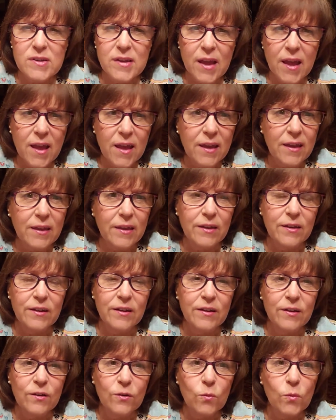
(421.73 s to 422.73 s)
day
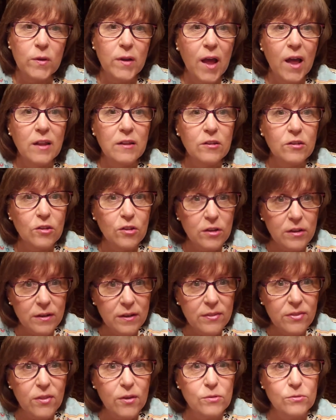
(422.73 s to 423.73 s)
when I look
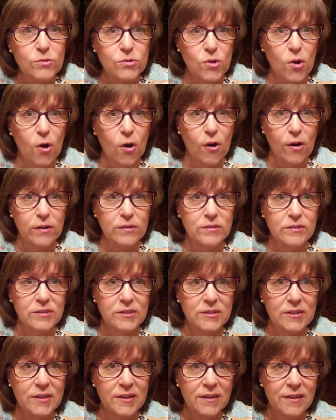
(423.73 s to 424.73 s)
at those
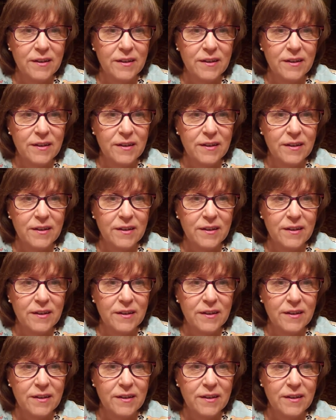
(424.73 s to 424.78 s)
cards,